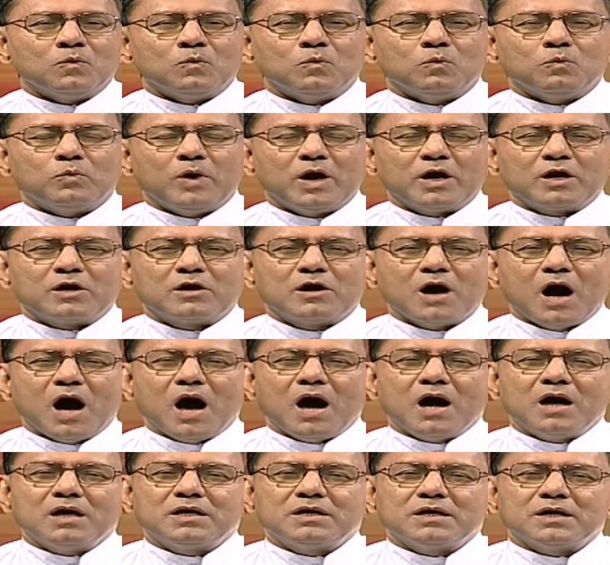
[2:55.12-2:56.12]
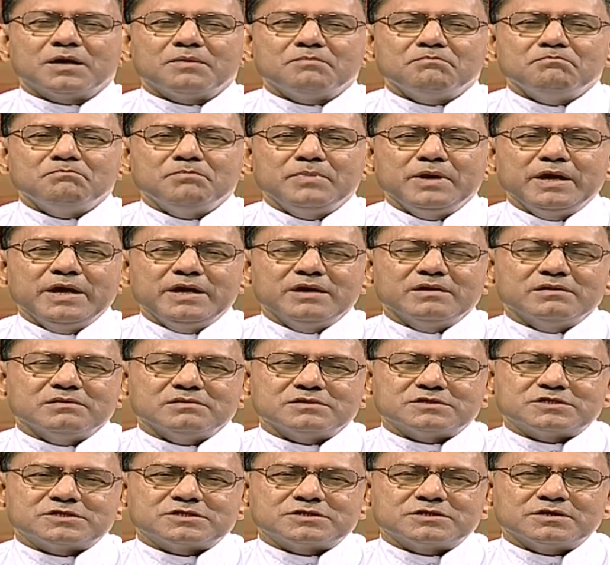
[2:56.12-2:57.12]
what God
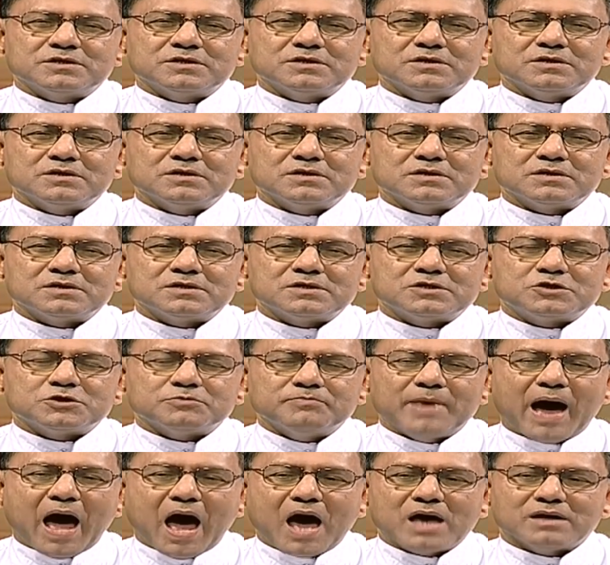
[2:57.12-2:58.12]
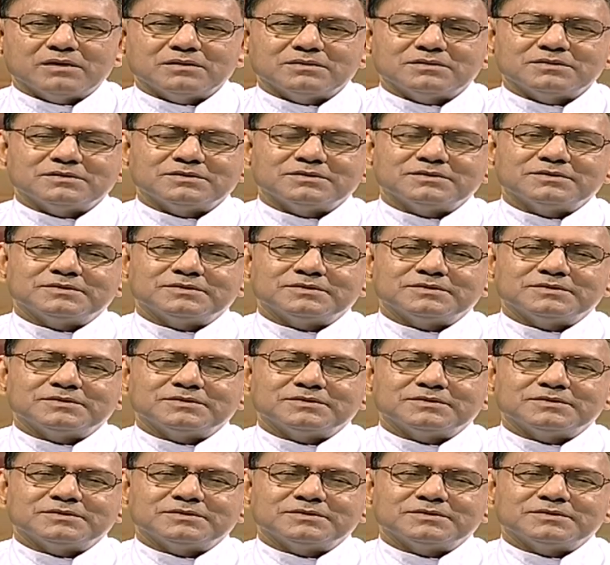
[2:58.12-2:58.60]
means to man,